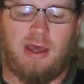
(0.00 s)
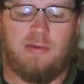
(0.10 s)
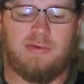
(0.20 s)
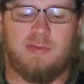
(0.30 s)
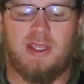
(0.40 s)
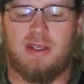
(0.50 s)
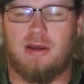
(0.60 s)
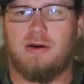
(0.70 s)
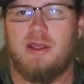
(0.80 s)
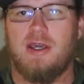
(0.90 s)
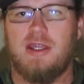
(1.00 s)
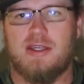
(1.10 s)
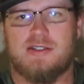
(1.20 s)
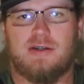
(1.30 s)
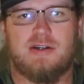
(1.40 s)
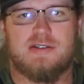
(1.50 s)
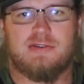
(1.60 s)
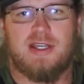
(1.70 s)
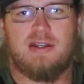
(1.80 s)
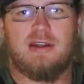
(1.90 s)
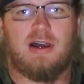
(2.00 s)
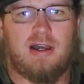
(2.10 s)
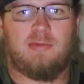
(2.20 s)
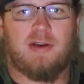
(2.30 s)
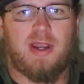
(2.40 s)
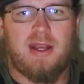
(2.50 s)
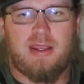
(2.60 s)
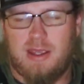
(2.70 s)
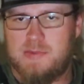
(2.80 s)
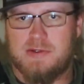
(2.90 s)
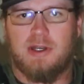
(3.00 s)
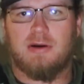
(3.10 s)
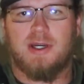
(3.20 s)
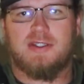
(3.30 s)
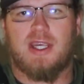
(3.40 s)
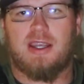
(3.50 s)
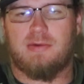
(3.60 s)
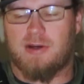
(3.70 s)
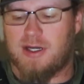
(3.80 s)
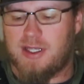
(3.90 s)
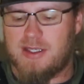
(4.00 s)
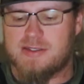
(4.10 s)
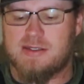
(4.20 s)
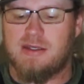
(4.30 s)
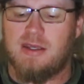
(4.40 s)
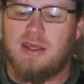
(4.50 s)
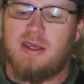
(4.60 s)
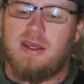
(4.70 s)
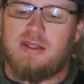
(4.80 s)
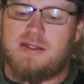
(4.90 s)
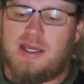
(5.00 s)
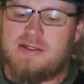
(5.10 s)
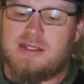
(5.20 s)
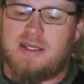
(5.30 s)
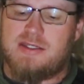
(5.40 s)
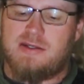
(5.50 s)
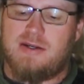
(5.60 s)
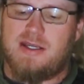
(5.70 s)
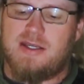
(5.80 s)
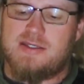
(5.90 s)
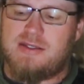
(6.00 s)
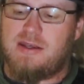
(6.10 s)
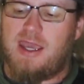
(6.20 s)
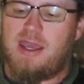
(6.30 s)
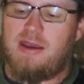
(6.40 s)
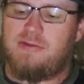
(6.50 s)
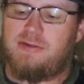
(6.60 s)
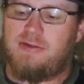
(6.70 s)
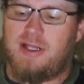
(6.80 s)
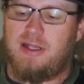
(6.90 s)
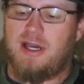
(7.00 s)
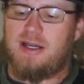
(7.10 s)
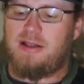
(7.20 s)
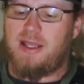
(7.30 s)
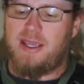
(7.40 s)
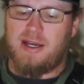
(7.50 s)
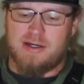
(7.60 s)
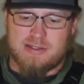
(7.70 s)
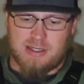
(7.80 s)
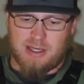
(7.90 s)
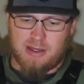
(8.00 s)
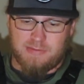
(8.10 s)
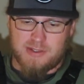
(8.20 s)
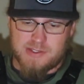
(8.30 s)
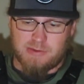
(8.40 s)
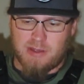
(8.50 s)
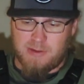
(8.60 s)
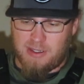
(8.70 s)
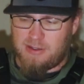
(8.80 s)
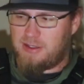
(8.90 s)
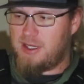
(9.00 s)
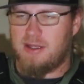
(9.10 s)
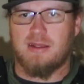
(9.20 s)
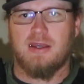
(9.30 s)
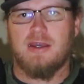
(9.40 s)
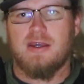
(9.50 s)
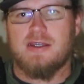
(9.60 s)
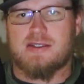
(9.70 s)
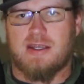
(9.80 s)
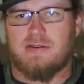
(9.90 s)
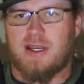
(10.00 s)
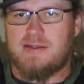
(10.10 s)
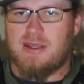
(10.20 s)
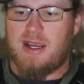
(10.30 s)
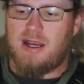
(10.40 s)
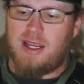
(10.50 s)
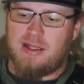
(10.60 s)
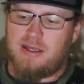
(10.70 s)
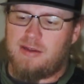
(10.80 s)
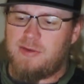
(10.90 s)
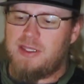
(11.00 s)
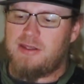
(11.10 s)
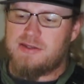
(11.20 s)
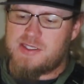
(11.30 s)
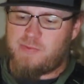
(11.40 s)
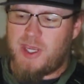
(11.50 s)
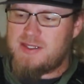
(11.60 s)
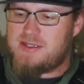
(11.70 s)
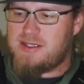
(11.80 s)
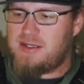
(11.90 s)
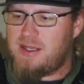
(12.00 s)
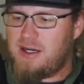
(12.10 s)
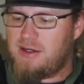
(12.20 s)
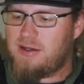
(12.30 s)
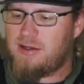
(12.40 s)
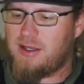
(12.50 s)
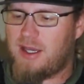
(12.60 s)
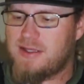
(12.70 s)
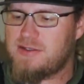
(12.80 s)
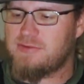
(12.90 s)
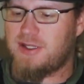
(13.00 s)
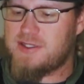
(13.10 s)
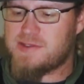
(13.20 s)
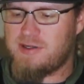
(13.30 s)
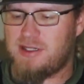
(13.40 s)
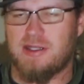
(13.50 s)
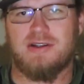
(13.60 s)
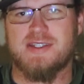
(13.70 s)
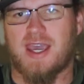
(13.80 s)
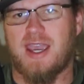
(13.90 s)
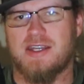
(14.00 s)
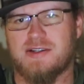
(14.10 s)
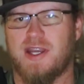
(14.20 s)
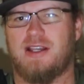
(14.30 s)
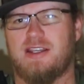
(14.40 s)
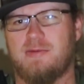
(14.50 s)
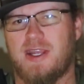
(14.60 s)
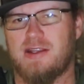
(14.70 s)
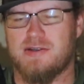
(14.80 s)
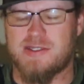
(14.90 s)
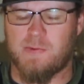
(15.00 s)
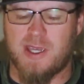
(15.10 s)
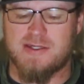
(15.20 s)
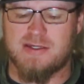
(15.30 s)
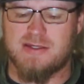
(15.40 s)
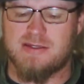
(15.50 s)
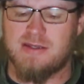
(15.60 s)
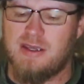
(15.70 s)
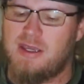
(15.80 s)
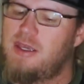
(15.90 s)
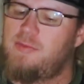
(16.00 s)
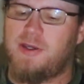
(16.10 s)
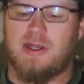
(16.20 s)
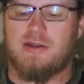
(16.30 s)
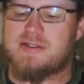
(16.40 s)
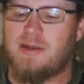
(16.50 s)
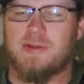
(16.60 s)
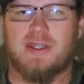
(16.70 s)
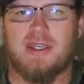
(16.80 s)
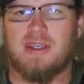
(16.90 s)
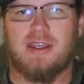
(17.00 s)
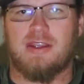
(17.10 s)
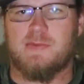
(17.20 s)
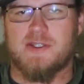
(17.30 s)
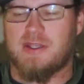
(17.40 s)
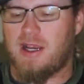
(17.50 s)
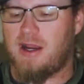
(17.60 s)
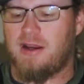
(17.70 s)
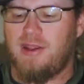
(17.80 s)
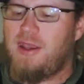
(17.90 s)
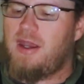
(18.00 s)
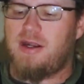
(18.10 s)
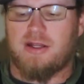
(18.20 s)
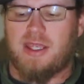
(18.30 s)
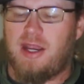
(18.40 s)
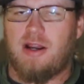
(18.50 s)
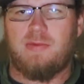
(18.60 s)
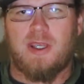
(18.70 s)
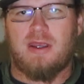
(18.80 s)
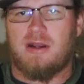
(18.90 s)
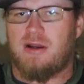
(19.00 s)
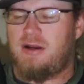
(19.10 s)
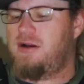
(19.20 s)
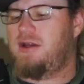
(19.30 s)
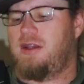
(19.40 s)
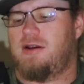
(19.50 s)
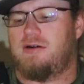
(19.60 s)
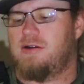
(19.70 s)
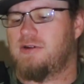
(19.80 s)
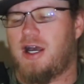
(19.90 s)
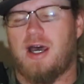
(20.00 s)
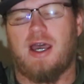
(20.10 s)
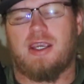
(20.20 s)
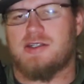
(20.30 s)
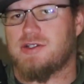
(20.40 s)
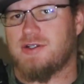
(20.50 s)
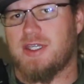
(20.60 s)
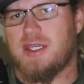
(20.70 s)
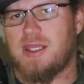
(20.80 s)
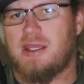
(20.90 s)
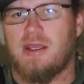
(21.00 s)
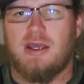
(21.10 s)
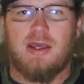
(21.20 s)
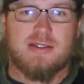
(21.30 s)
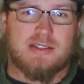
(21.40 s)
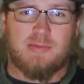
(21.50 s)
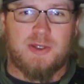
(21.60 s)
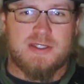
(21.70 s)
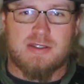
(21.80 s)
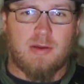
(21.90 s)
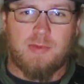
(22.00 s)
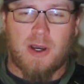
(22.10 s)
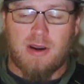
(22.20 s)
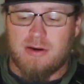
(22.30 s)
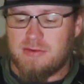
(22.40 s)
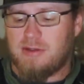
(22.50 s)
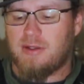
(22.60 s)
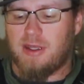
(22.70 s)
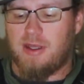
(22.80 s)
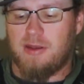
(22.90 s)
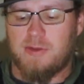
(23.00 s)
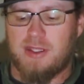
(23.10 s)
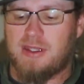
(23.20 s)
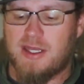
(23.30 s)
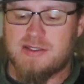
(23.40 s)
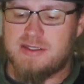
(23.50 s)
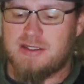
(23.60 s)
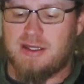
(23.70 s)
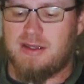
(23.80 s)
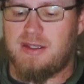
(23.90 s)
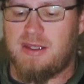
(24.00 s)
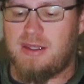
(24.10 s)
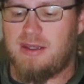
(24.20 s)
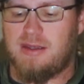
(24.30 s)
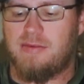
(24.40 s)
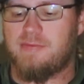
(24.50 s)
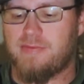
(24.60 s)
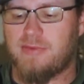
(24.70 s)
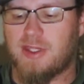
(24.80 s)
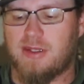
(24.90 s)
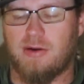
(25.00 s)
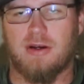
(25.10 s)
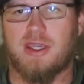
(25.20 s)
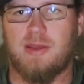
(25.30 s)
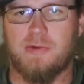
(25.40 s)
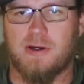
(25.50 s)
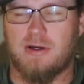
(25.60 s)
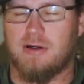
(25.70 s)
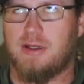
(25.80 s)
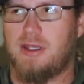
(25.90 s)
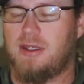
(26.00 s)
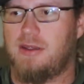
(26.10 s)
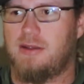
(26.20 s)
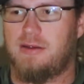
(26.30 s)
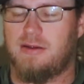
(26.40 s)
For me, this is always ridden on my right hip, so I know exactly where it is. The downside to it is you have a lot of layers of this webbing kind of sitting right there, and there can be little spaces in there. I do run this one a little tight, trying to eliminate those spaces. But something can get clipped in there. A carabiner, a rock, a tree, some piece of the boat. You can catch this on the oar keeper, or you